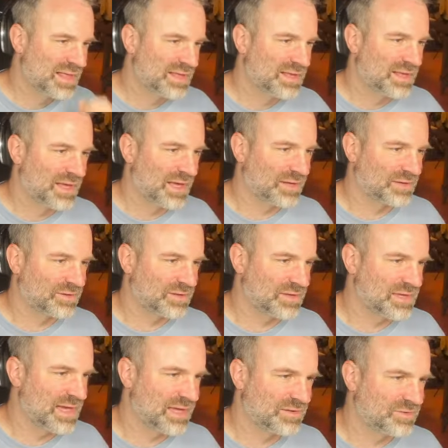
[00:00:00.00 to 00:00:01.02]
Actually,
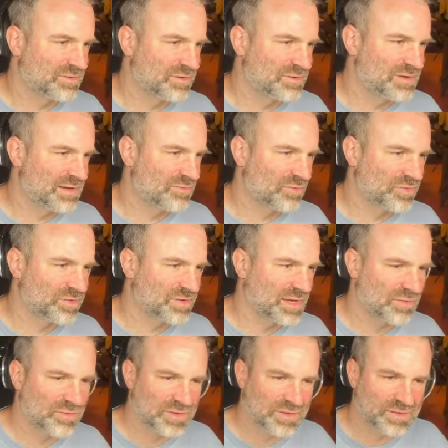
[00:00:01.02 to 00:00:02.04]
yeah, just the general
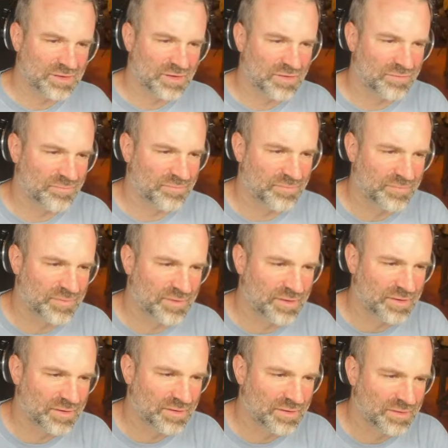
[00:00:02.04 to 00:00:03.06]
sound is kind of
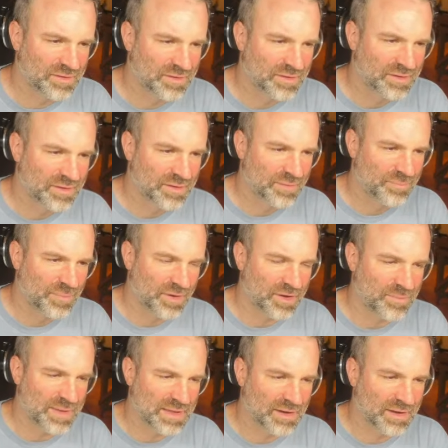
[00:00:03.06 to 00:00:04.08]

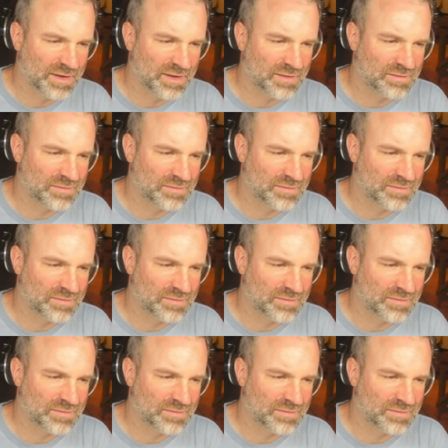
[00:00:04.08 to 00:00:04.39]
bugging me. Like